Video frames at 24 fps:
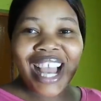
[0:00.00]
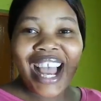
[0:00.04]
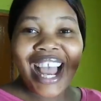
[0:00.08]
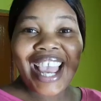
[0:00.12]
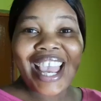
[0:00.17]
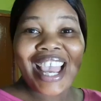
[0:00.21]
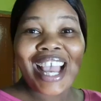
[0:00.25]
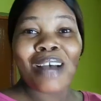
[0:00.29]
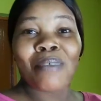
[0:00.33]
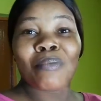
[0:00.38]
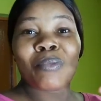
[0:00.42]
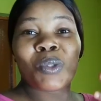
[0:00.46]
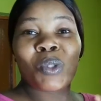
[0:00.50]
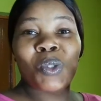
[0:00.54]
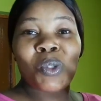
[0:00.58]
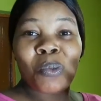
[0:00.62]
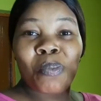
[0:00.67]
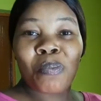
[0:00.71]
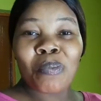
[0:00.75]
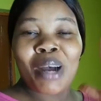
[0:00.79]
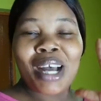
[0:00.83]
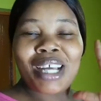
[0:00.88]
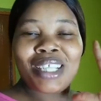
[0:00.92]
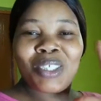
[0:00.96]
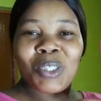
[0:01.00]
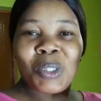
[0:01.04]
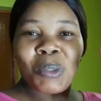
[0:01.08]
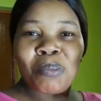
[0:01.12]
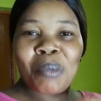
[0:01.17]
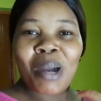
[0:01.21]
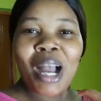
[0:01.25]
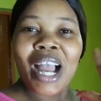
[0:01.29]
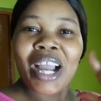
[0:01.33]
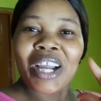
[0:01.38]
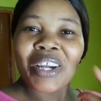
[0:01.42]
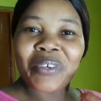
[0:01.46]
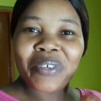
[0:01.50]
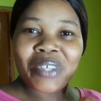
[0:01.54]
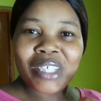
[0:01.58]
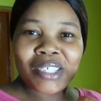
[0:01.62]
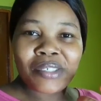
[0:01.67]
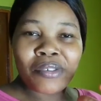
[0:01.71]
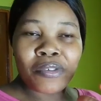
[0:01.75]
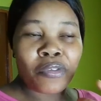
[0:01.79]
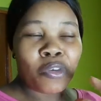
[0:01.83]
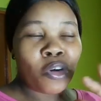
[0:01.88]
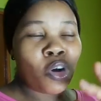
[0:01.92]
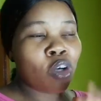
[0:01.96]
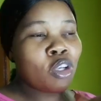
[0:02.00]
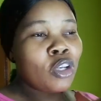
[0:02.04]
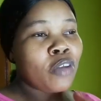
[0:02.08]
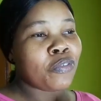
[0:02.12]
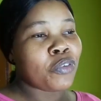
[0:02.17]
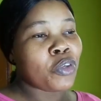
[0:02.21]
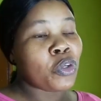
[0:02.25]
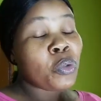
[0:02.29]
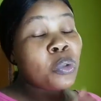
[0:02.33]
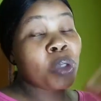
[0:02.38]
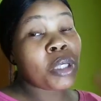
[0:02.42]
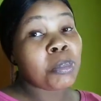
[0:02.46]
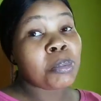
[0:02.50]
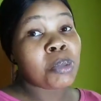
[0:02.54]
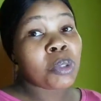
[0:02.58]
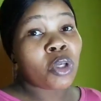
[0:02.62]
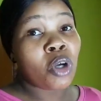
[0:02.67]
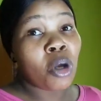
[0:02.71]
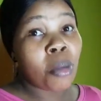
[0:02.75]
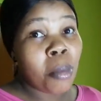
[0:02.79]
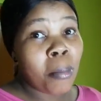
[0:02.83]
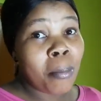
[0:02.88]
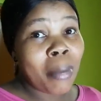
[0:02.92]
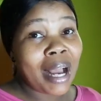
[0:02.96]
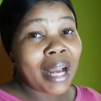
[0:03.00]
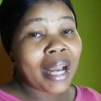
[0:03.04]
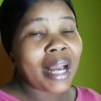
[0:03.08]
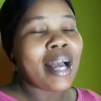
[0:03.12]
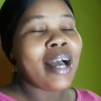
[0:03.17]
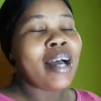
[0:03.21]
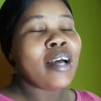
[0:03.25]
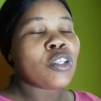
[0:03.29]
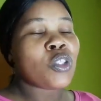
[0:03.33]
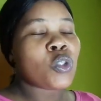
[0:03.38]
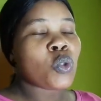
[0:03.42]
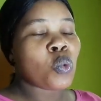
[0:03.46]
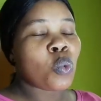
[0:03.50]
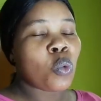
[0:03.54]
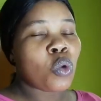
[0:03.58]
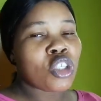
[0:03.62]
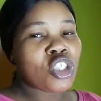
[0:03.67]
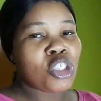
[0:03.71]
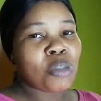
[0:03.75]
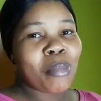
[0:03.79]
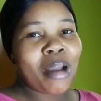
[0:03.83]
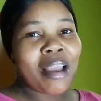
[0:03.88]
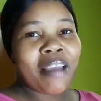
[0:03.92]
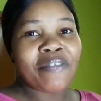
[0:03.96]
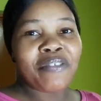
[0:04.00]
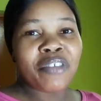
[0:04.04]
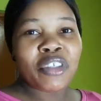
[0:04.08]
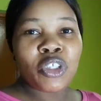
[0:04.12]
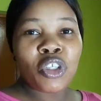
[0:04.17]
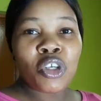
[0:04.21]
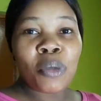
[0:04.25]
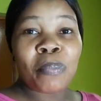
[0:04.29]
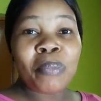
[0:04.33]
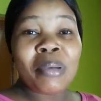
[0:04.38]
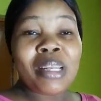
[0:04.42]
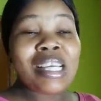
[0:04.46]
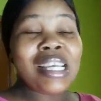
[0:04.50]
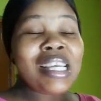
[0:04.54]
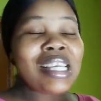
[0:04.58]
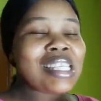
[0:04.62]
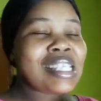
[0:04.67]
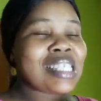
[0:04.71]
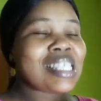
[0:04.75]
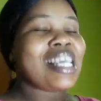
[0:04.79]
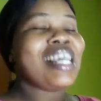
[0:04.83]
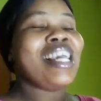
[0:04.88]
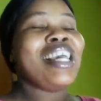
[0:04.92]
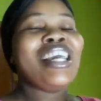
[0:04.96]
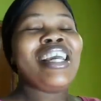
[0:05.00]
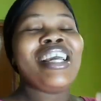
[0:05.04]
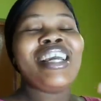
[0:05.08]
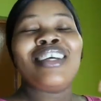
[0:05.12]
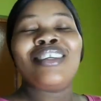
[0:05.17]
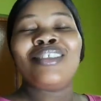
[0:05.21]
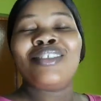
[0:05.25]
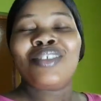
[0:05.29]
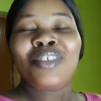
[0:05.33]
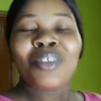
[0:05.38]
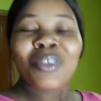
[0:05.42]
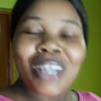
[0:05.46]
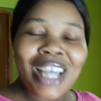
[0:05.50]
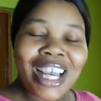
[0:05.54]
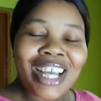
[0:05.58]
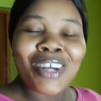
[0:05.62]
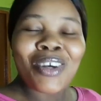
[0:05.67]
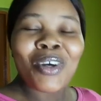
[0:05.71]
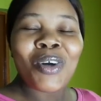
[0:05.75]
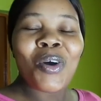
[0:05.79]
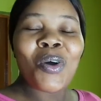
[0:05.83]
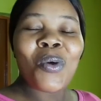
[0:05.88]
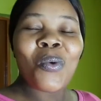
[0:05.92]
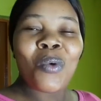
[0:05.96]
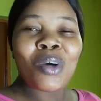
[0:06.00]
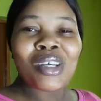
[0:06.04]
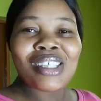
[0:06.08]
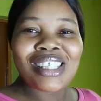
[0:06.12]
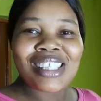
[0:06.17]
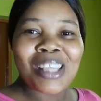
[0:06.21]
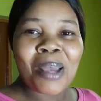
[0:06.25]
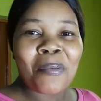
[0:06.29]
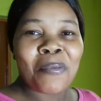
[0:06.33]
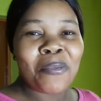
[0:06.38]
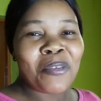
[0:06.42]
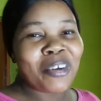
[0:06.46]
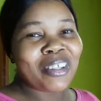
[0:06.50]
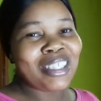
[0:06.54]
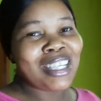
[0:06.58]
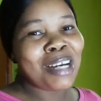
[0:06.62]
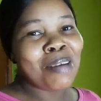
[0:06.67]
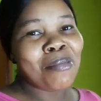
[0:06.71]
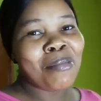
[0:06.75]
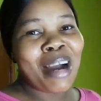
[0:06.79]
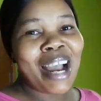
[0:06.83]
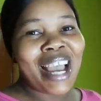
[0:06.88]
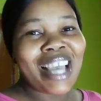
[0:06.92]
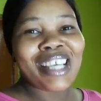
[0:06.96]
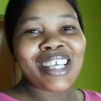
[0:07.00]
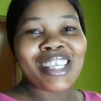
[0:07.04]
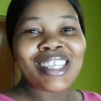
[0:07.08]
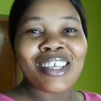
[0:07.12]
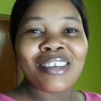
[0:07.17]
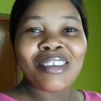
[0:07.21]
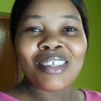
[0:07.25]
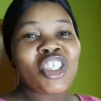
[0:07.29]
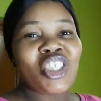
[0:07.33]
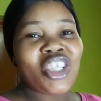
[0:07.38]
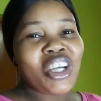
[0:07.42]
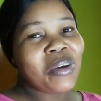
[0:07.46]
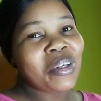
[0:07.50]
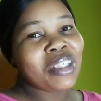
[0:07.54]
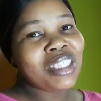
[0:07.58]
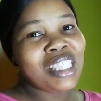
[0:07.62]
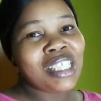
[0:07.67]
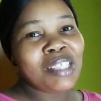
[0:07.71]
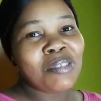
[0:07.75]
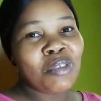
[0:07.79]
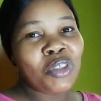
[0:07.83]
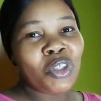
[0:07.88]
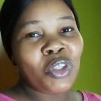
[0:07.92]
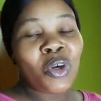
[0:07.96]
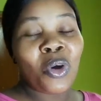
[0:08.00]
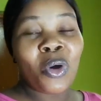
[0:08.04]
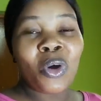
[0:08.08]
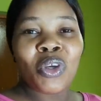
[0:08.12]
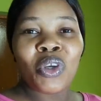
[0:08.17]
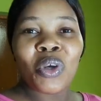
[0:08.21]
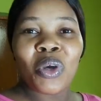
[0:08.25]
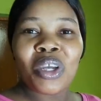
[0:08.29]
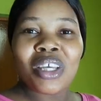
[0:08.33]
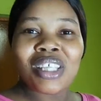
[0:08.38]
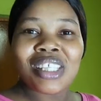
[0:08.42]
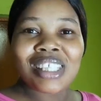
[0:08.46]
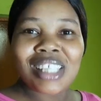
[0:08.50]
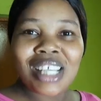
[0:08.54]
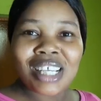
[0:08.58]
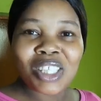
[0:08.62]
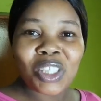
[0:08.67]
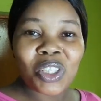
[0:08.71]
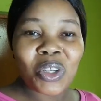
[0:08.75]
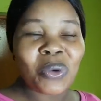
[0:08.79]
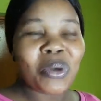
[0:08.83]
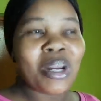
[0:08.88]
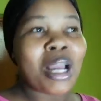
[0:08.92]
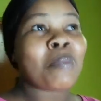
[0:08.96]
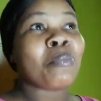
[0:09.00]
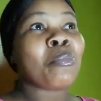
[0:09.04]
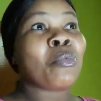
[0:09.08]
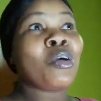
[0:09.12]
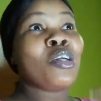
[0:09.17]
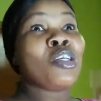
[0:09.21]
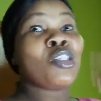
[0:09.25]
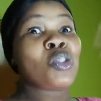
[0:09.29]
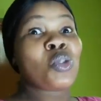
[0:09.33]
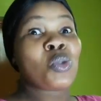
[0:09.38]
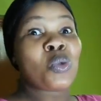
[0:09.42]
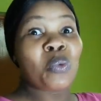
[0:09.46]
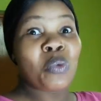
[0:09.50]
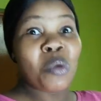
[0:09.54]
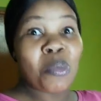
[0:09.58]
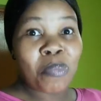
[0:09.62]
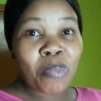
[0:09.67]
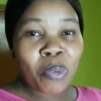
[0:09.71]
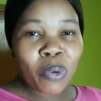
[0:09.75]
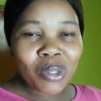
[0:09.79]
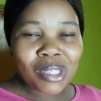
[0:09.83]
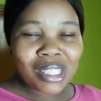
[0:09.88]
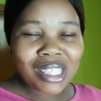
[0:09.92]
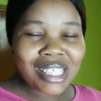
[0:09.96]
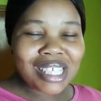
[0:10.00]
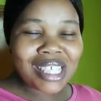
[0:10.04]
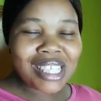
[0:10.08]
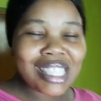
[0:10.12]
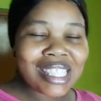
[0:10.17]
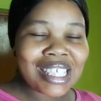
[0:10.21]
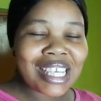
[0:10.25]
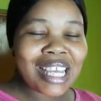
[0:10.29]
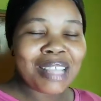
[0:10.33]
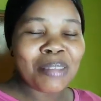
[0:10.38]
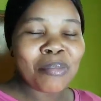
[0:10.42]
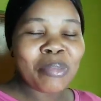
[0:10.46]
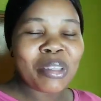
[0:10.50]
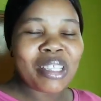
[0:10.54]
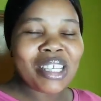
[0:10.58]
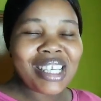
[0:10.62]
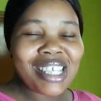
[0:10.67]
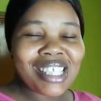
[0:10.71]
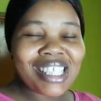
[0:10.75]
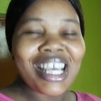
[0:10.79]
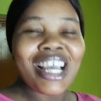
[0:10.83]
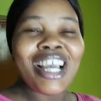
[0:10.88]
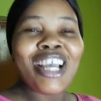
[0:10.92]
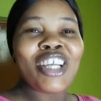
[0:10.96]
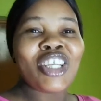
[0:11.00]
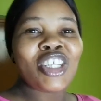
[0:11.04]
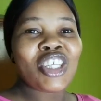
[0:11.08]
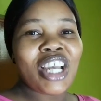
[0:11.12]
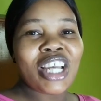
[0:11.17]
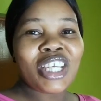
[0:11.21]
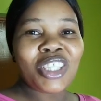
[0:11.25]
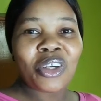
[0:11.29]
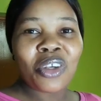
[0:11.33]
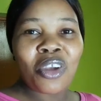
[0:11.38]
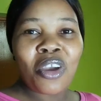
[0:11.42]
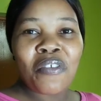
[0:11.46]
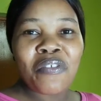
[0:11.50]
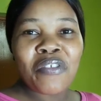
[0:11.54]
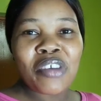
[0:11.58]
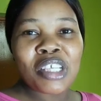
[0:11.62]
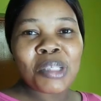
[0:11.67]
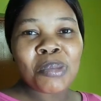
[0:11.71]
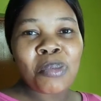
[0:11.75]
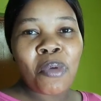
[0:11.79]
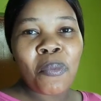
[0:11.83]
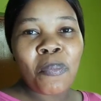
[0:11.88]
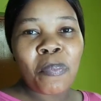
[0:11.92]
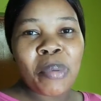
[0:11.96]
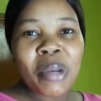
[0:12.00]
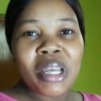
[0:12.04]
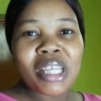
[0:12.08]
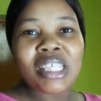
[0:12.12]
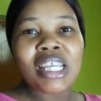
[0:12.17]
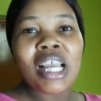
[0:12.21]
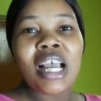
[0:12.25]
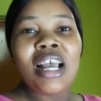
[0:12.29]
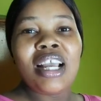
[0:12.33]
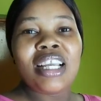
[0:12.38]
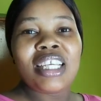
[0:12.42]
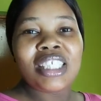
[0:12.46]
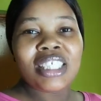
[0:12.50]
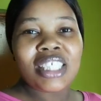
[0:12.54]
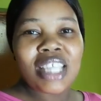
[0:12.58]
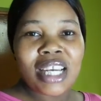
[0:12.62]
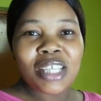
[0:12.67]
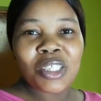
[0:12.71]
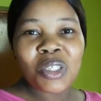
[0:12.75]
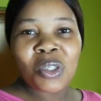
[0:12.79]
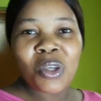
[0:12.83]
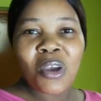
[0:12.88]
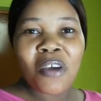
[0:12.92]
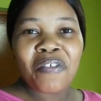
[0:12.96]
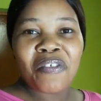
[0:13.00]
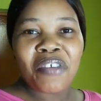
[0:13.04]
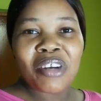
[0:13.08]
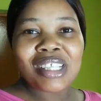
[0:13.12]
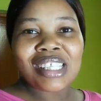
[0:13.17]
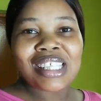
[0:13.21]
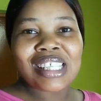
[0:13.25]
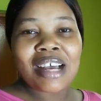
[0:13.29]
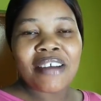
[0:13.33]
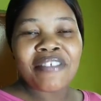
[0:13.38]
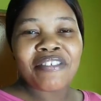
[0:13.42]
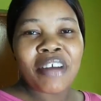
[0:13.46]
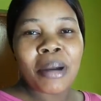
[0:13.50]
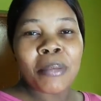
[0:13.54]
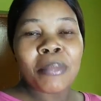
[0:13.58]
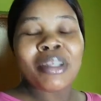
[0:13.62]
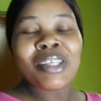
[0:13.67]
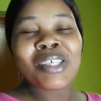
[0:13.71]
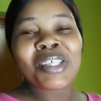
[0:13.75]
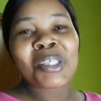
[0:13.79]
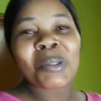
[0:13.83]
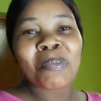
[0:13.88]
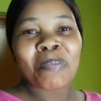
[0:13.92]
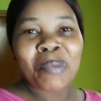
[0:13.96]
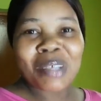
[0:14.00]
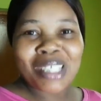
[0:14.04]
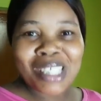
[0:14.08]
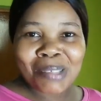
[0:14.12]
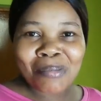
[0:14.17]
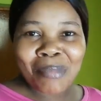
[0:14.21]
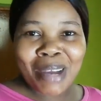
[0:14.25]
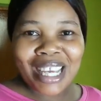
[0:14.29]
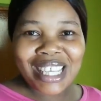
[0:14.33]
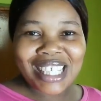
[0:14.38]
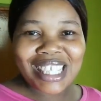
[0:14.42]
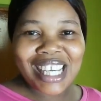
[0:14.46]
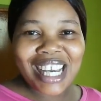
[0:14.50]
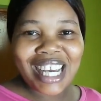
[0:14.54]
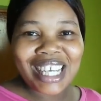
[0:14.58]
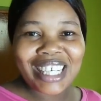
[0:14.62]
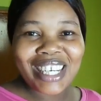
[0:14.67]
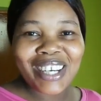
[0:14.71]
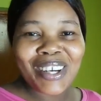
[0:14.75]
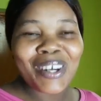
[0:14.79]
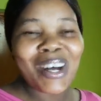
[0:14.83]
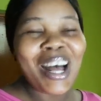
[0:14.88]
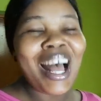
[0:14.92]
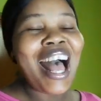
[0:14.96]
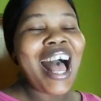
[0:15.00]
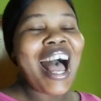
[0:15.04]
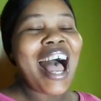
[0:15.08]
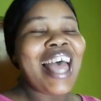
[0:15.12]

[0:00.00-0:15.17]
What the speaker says: I am super duper grateful for all of you who keeps coming back to watch my video. Please, you can go one step further by sharing this video on your Insta story. I'm going to repost it, and please share it on your Facebook page, share it to your friends and family, support my channel.